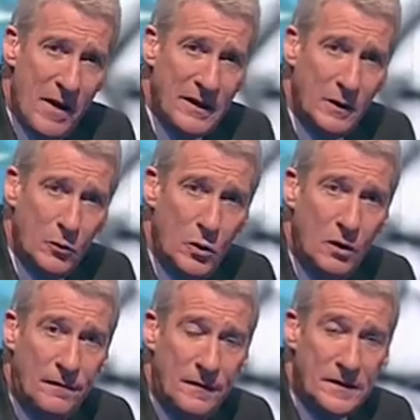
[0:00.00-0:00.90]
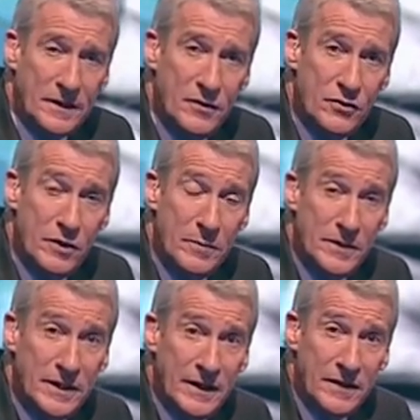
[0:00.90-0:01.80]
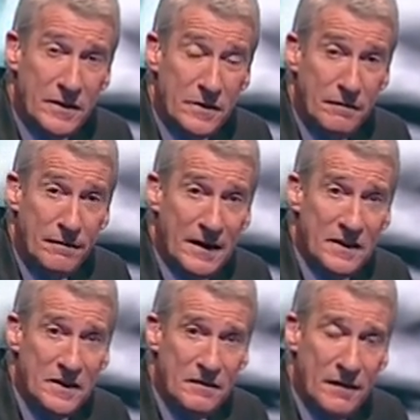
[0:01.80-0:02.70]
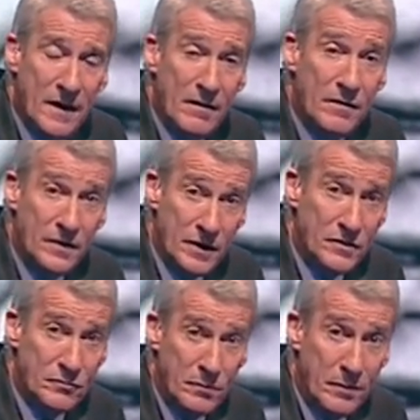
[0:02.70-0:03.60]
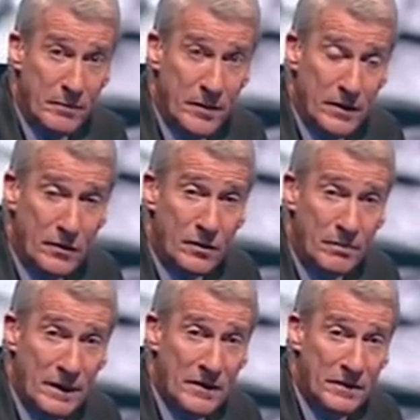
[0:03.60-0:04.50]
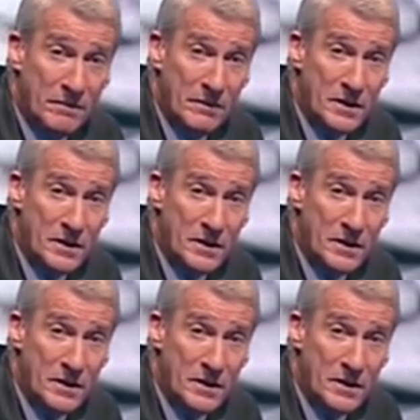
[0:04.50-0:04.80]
Michael Wolff is a contributing editor to Vanity Fair and knows Rupert Murdoch better than